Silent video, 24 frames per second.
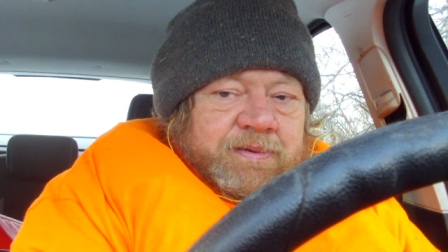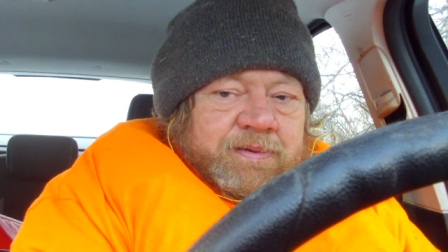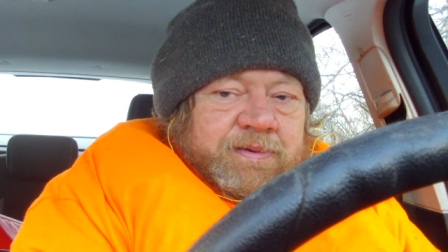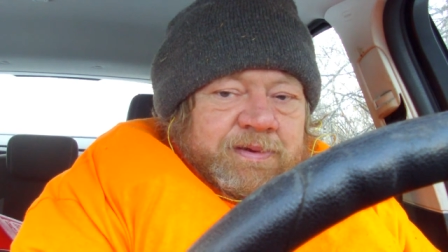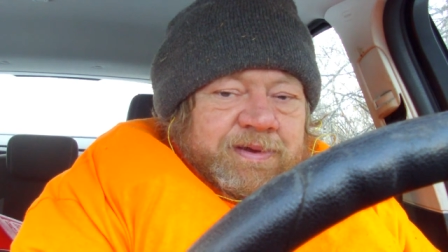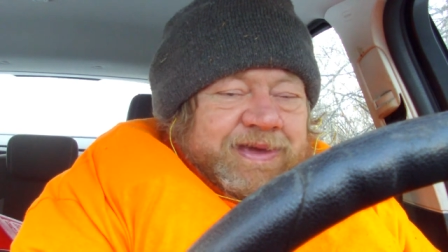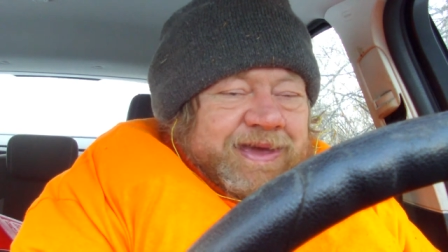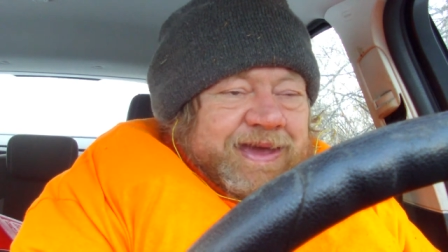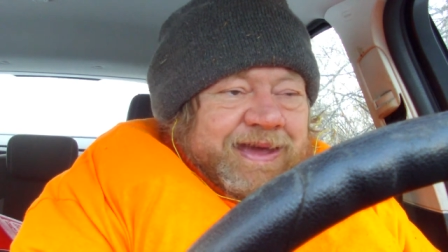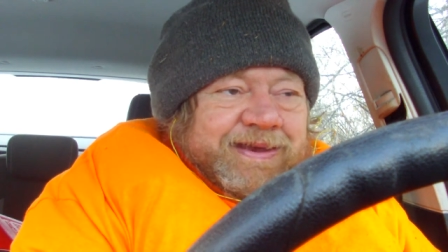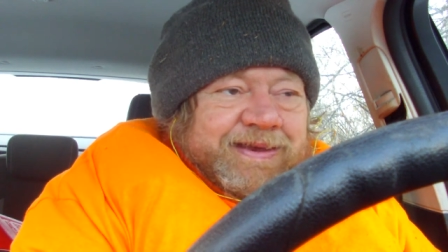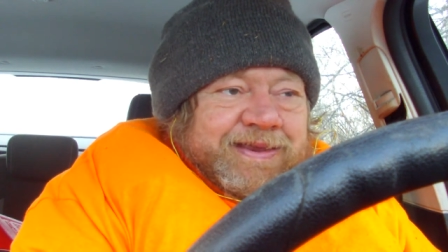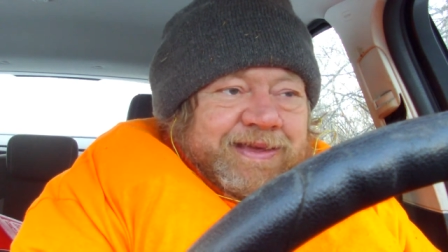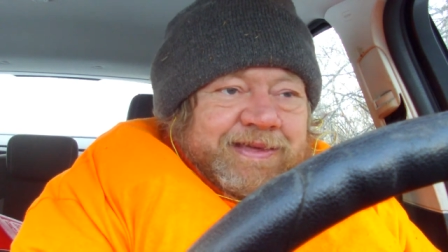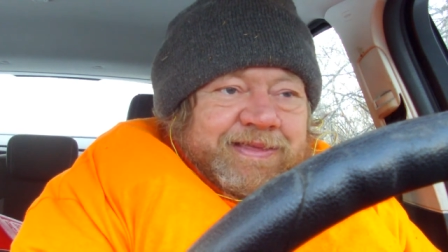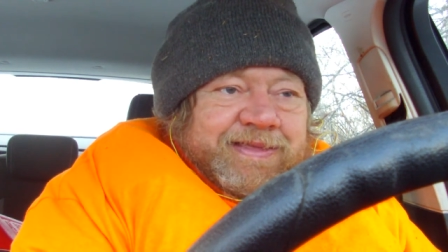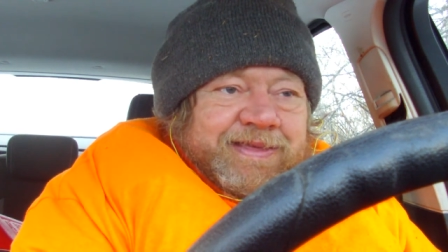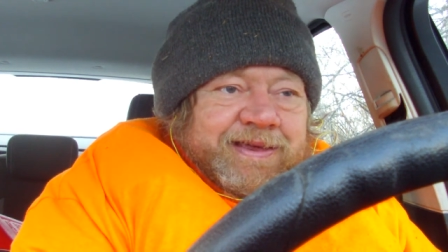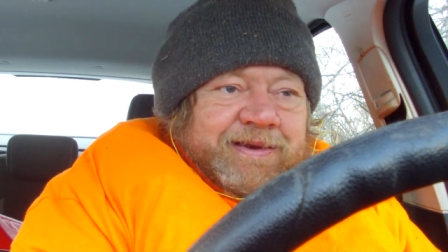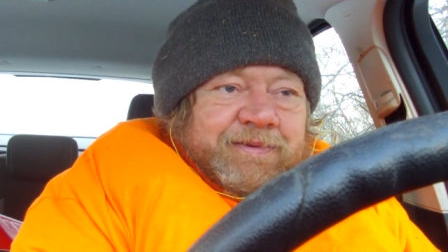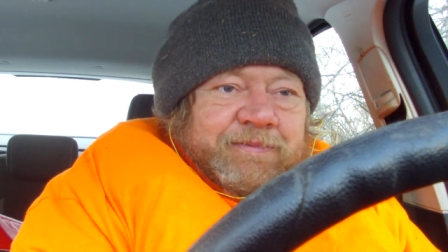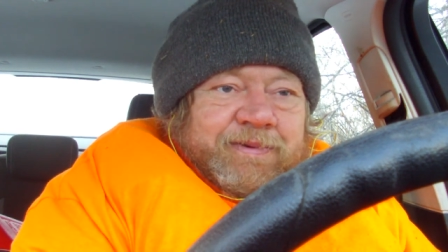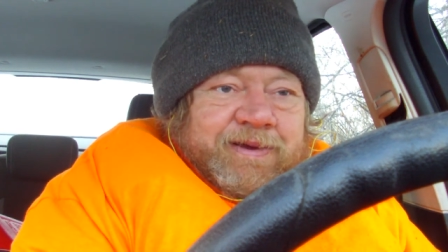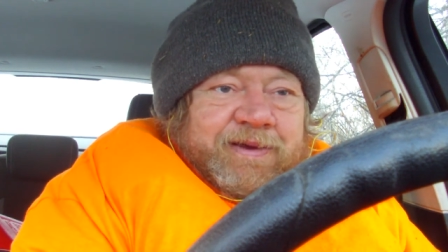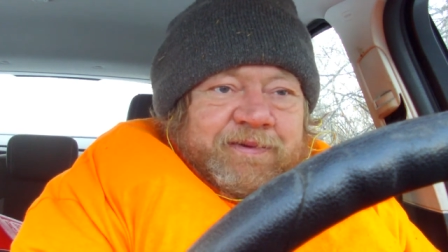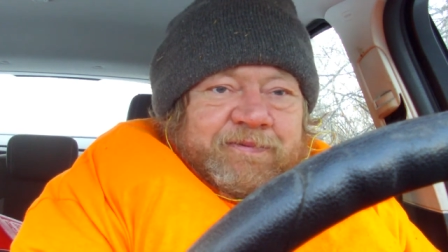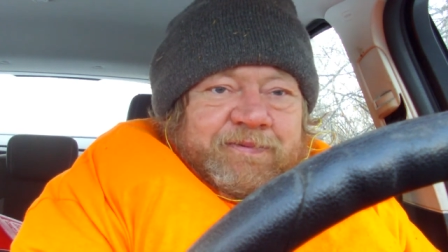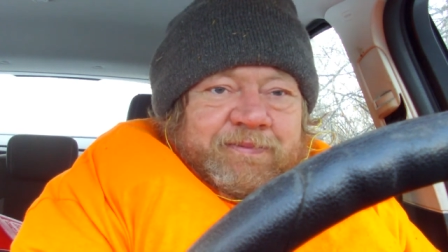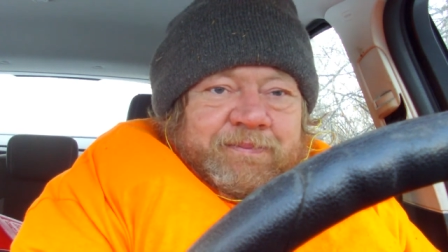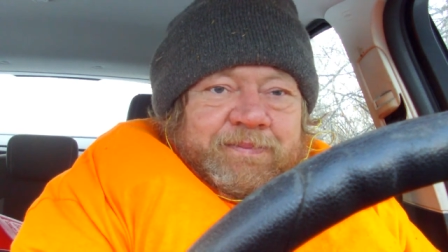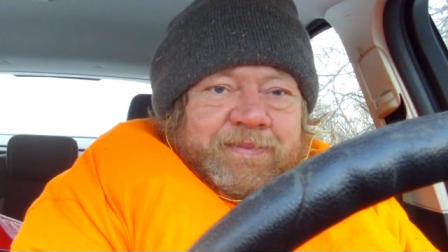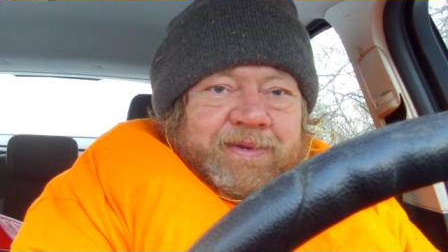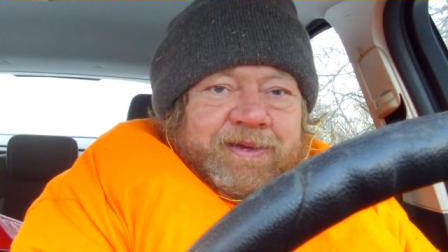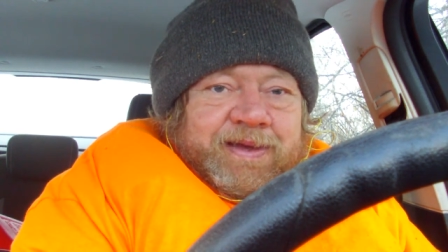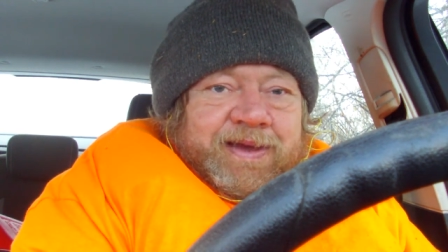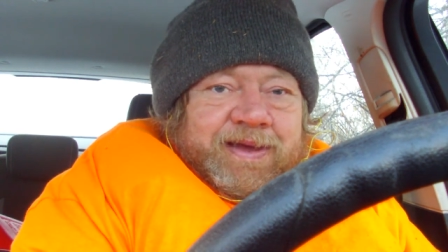You can't take that away
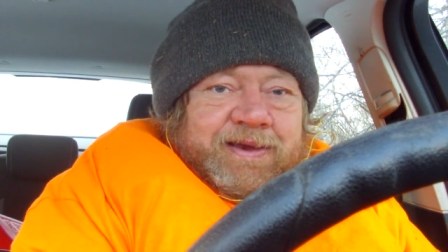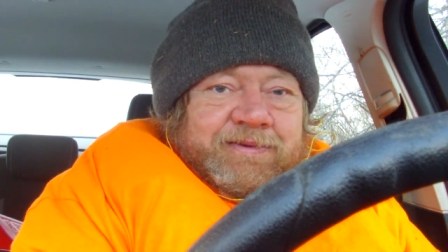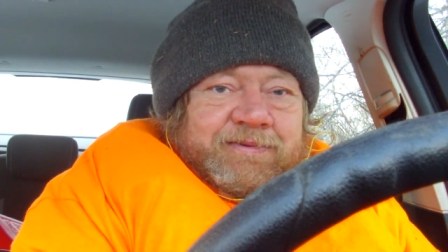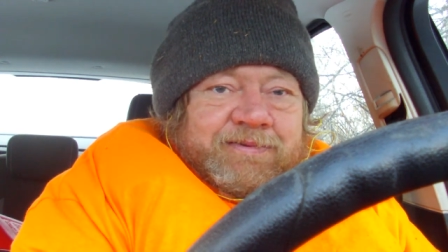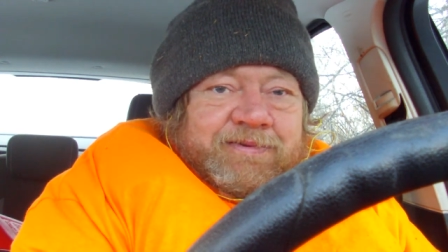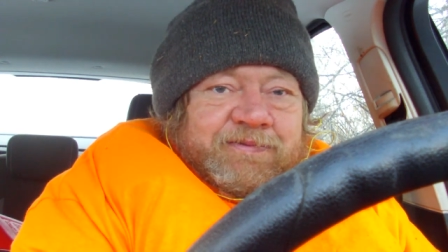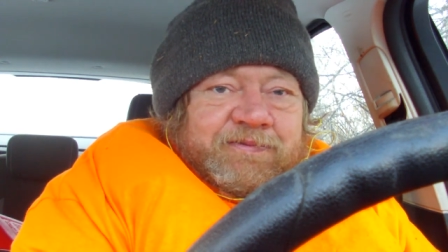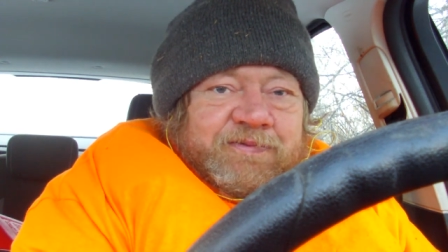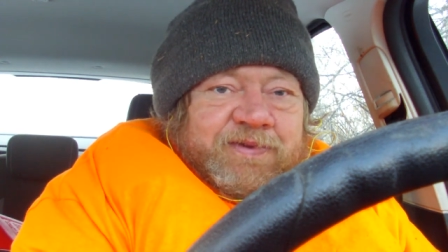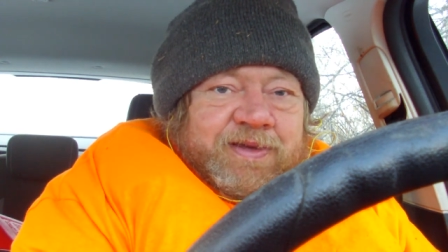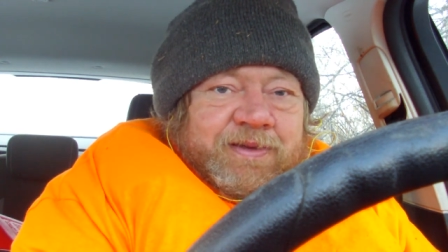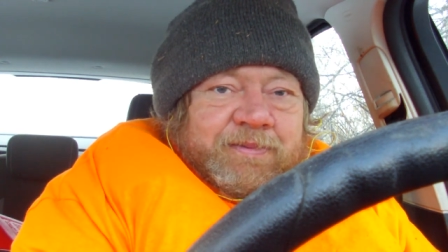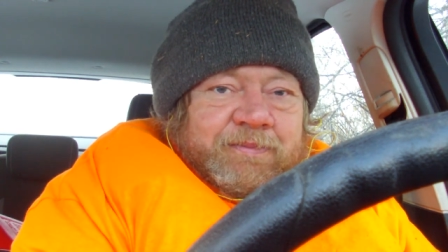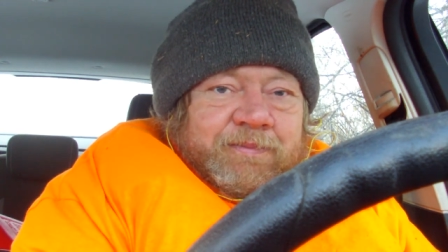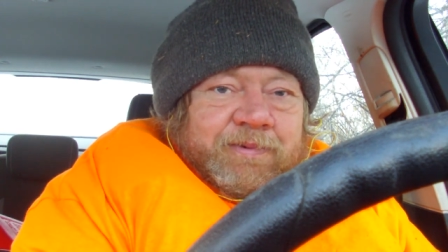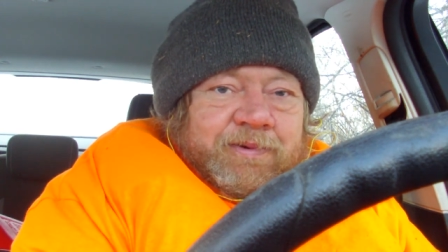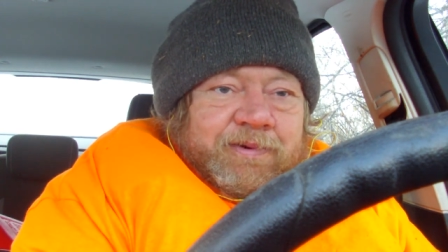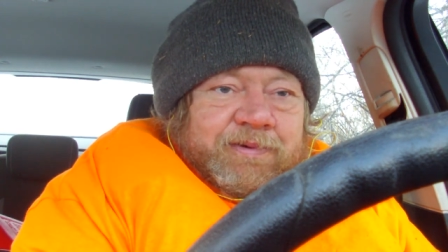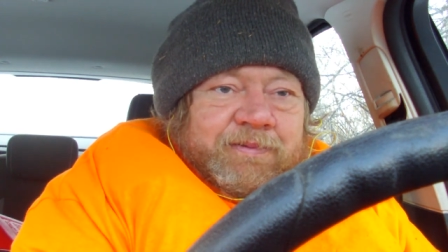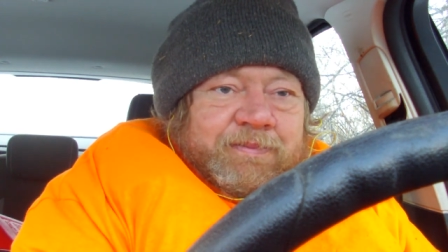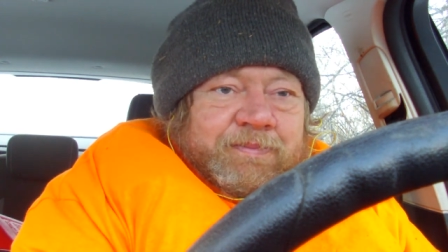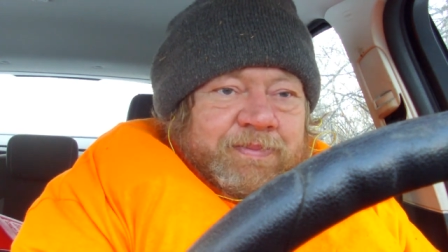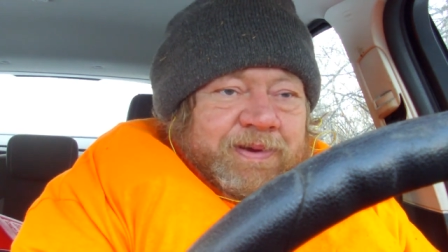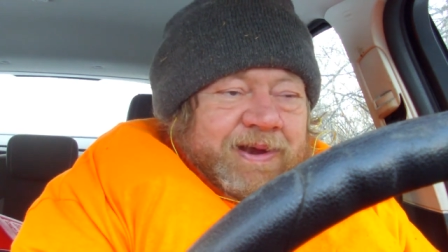from me. I do the field work.